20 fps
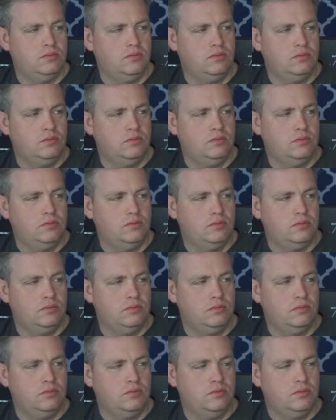
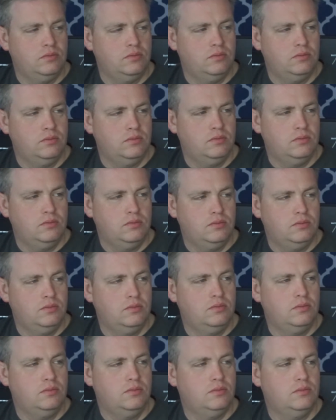
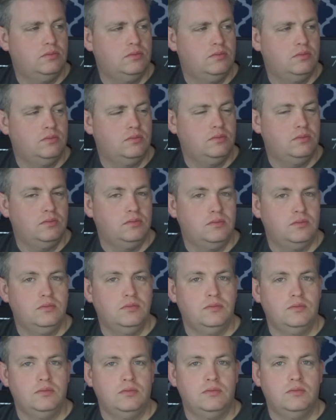
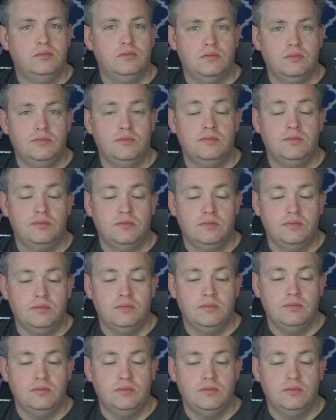The person shown says nothing.